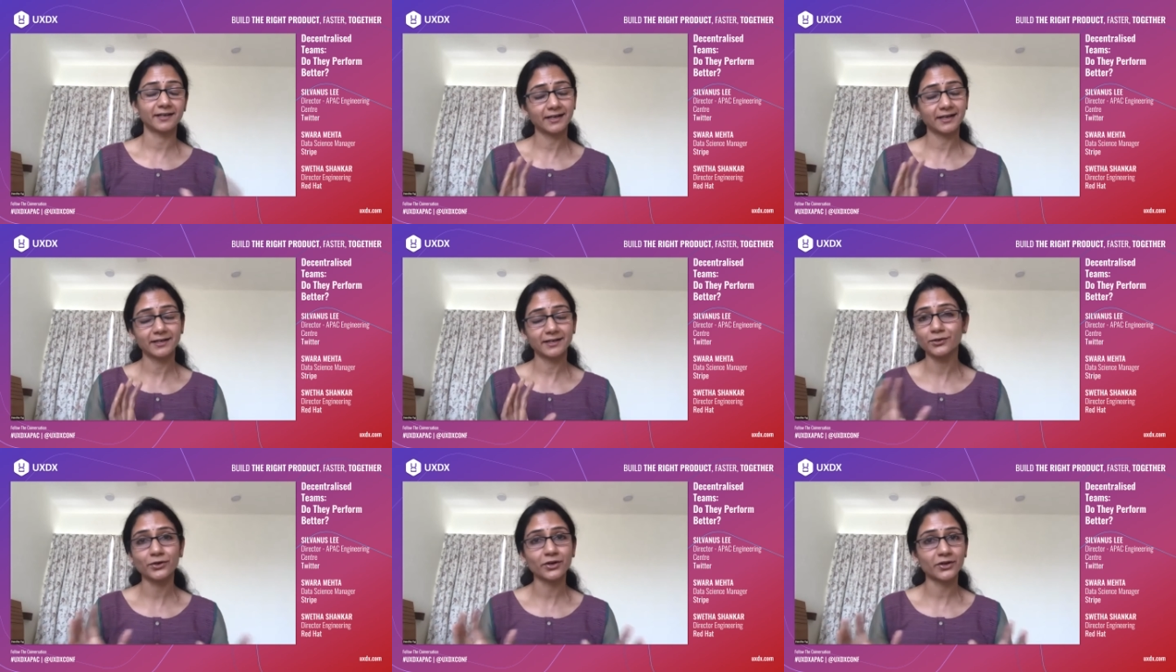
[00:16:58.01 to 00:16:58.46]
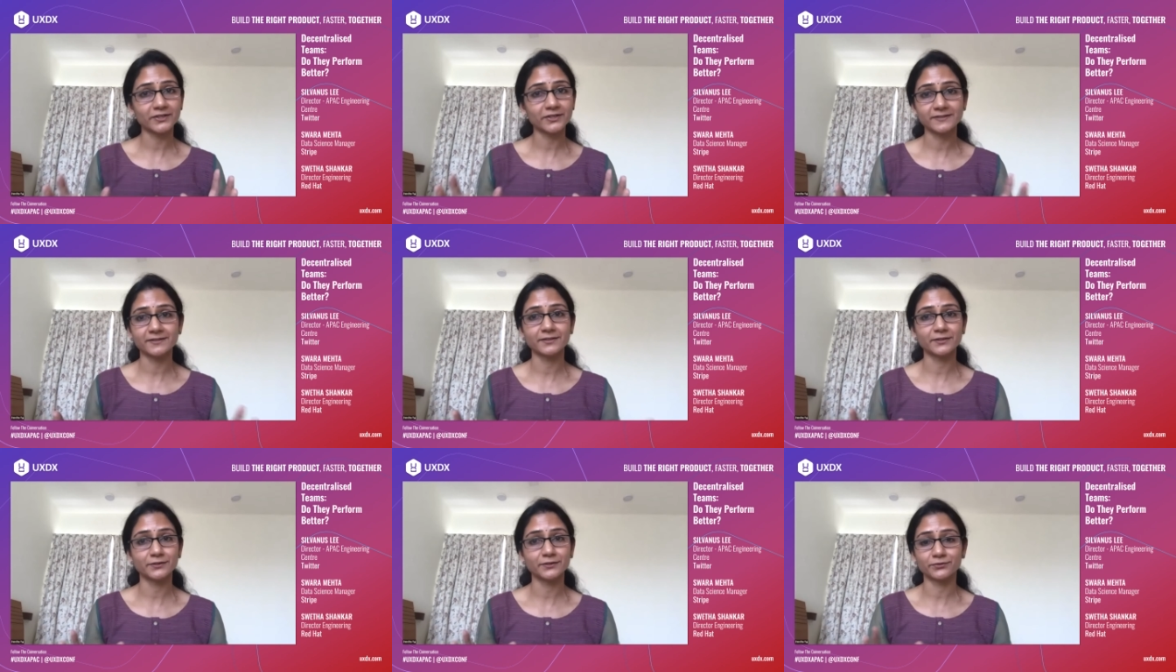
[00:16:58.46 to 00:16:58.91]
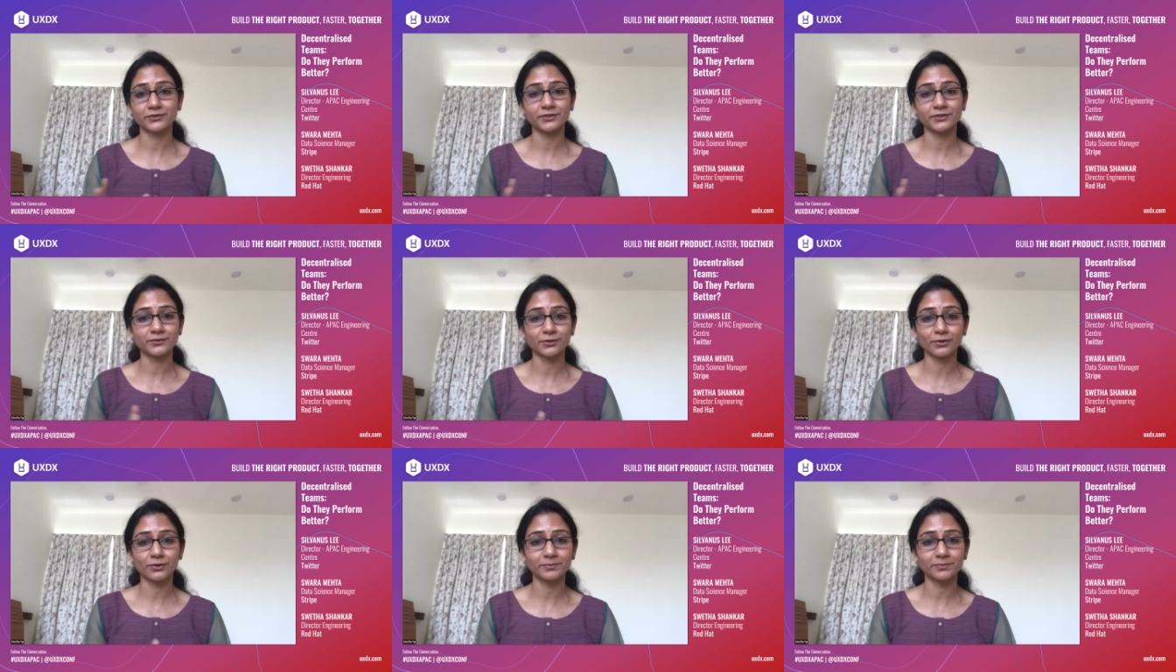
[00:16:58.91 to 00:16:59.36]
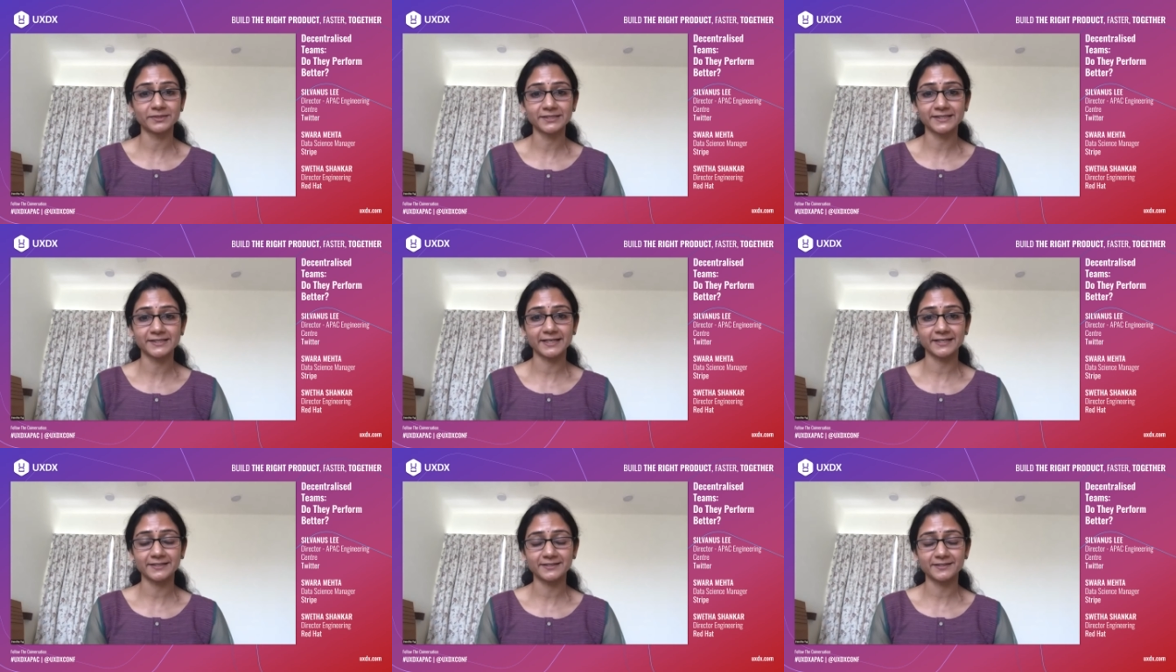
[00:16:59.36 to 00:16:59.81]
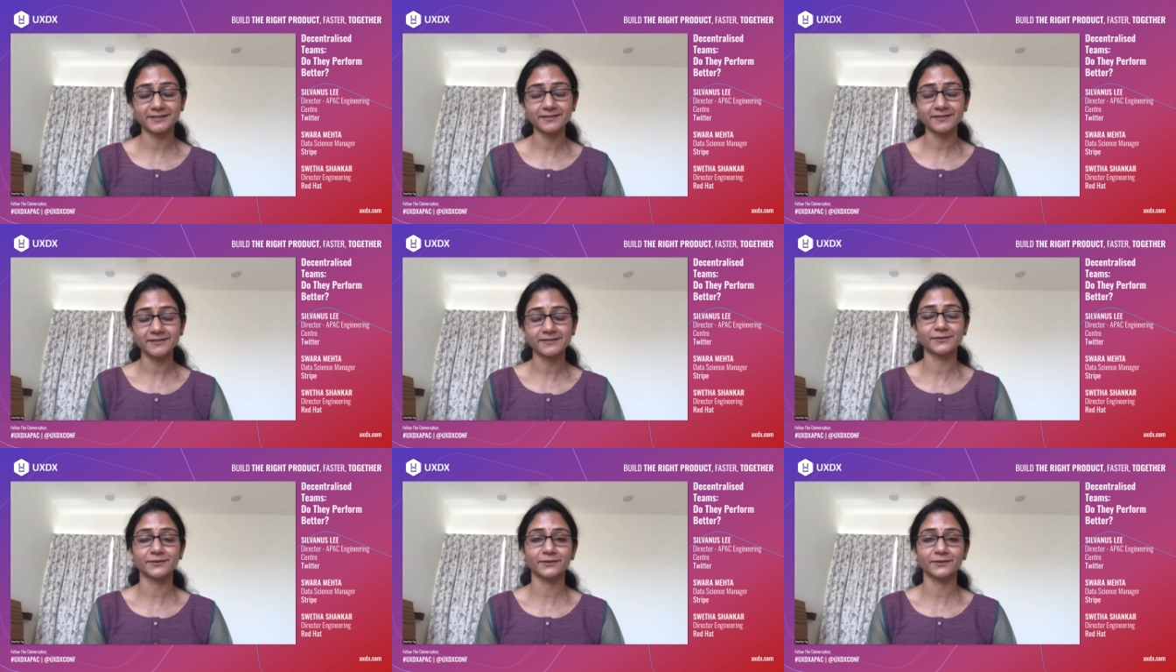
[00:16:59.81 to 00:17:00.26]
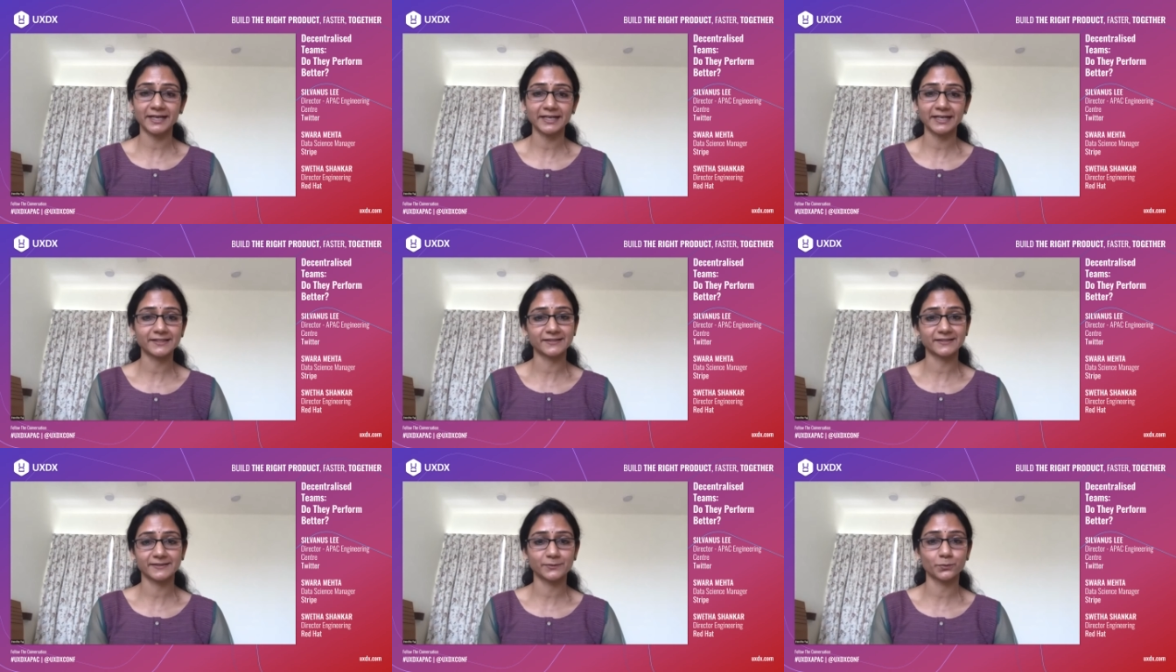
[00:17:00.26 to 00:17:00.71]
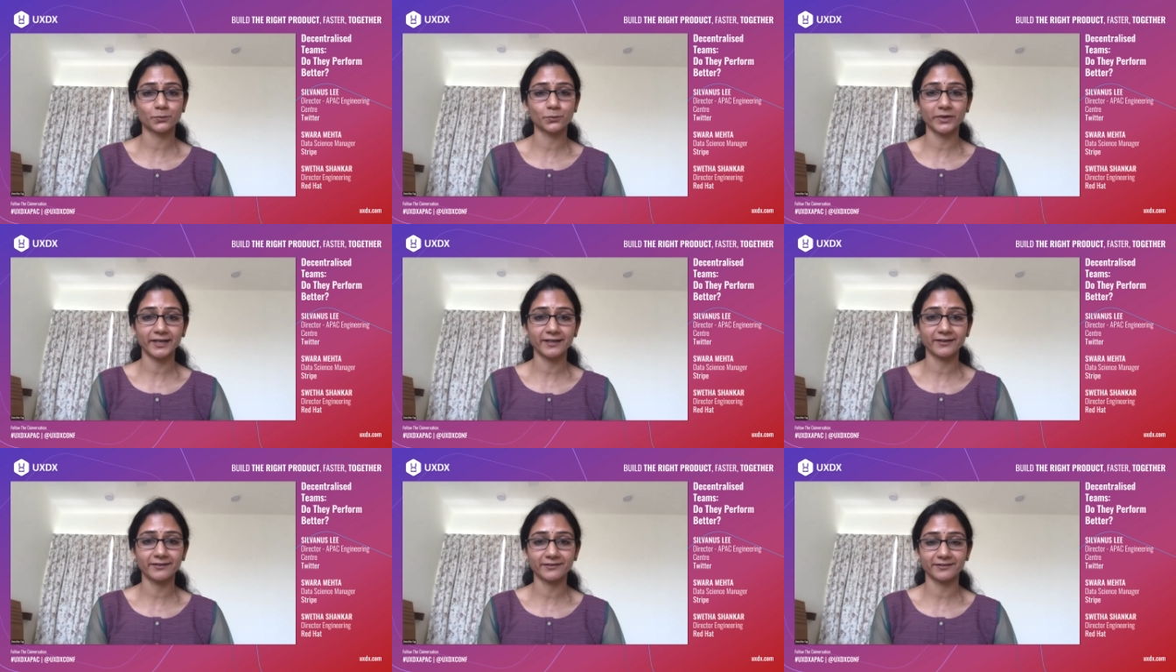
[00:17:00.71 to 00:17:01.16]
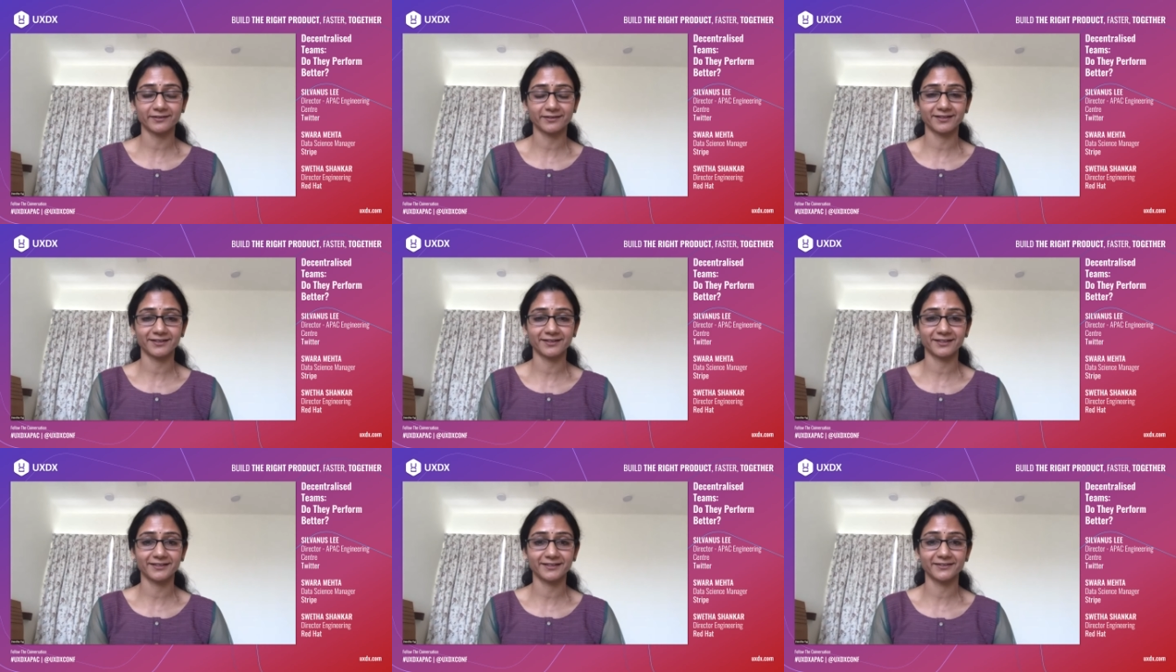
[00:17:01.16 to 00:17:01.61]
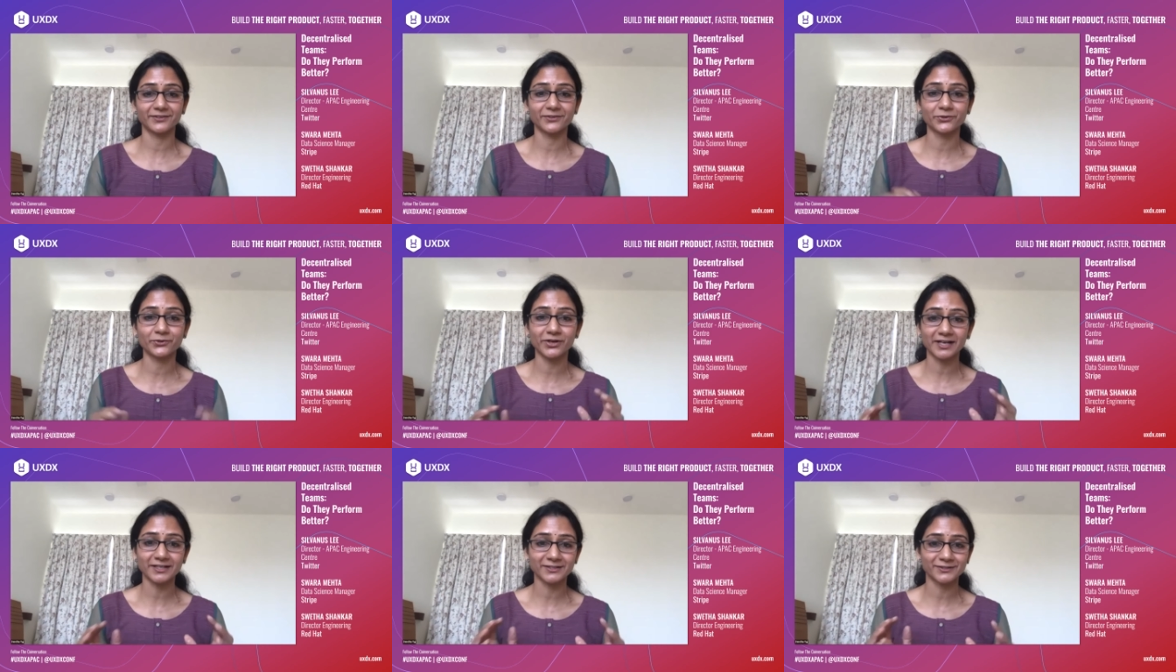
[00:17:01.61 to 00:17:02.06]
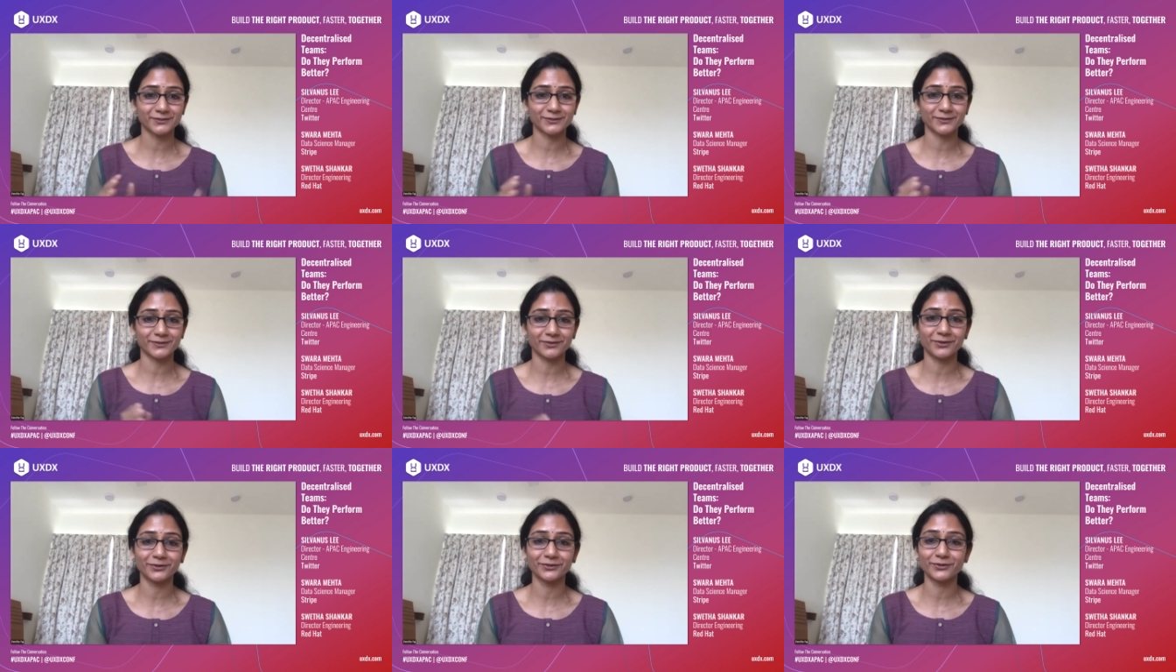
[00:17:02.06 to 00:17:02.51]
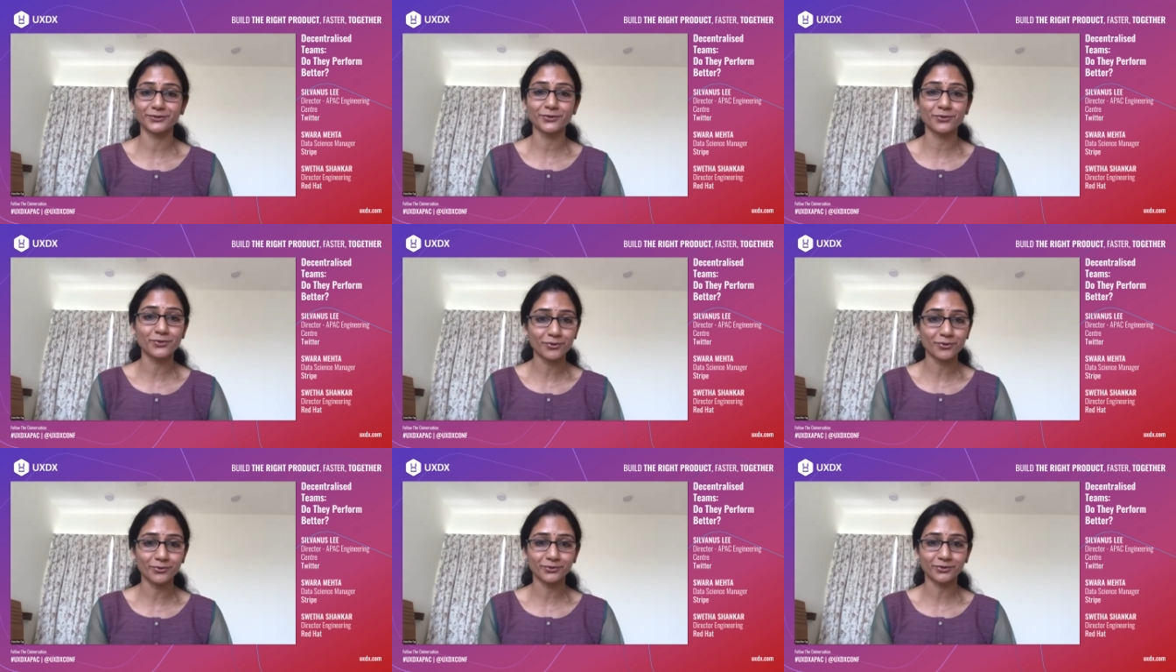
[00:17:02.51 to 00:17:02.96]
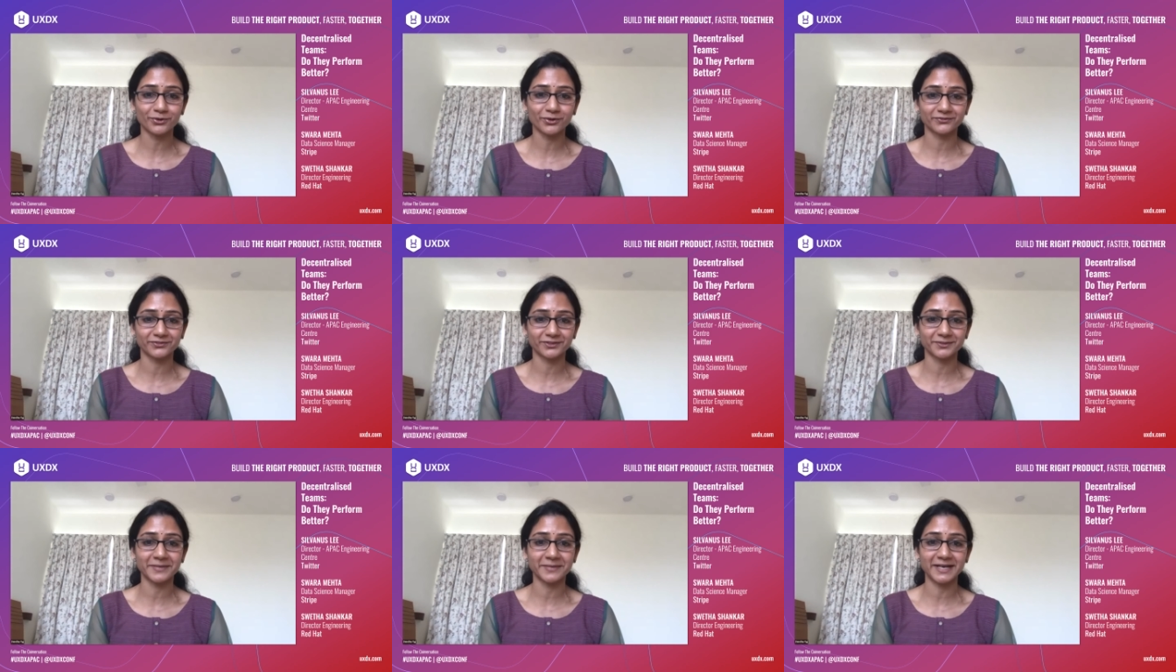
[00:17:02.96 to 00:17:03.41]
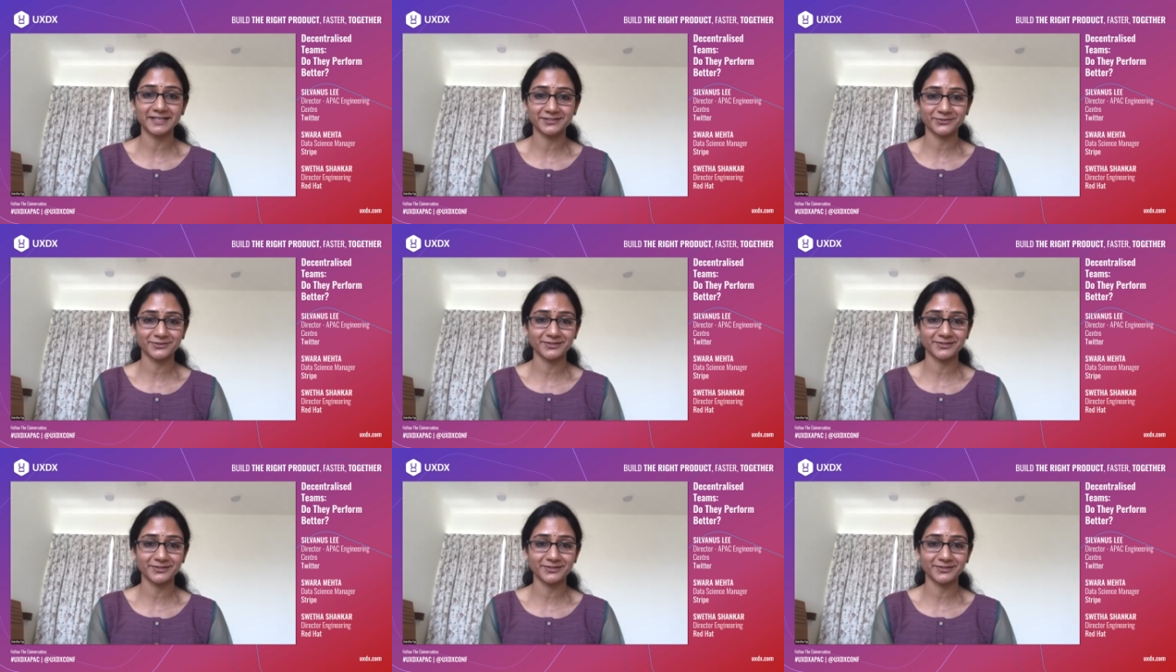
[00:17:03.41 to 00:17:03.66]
across the different global centers. So that's where the crux or the core of the matter